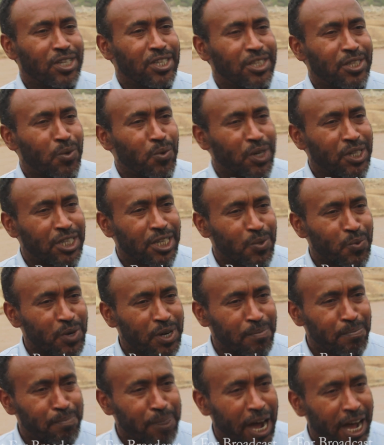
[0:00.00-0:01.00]
the water will
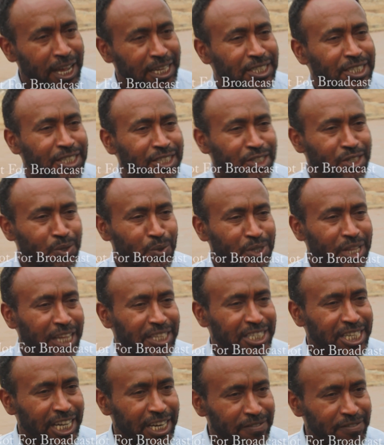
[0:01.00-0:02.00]
pass through
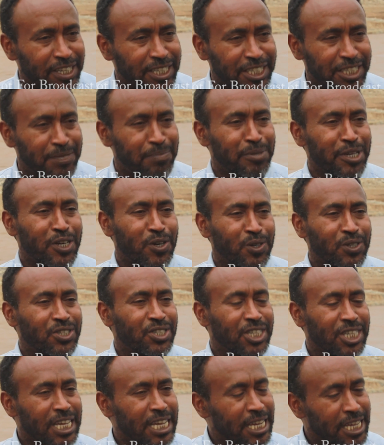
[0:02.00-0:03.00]
that culverts because